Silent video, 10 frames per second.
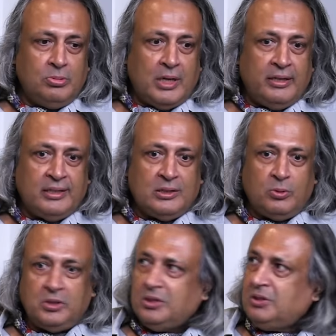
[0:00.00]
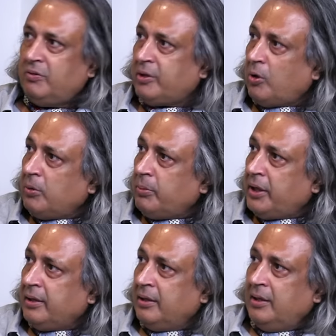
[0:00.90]
address questions of
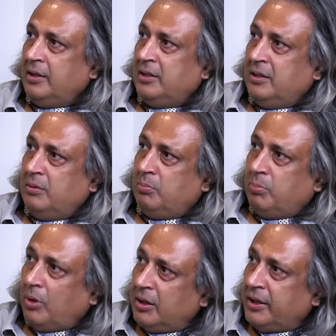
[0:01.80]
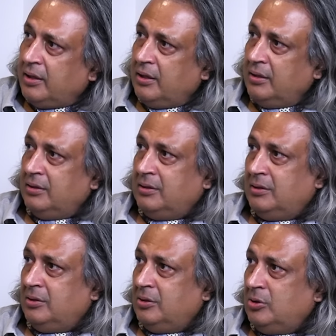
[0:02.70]
economy, political
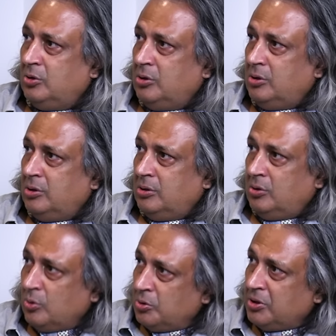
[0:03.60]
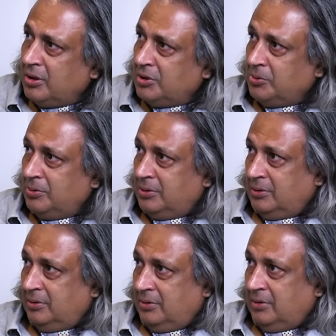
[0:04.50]
social issues
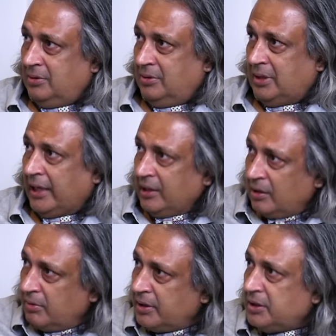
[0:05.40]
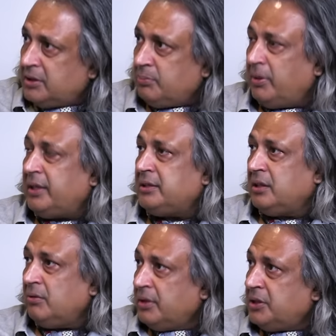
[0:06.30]
and governance, place a
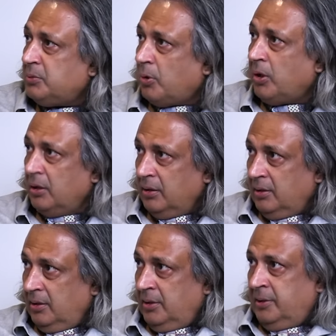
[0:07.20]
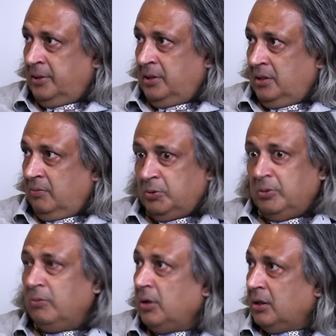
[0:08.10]
governance model which
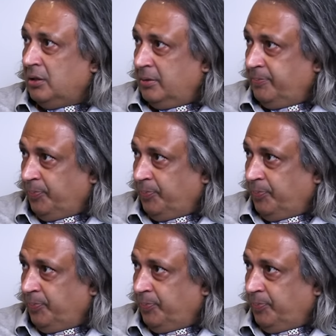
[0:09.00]
will work,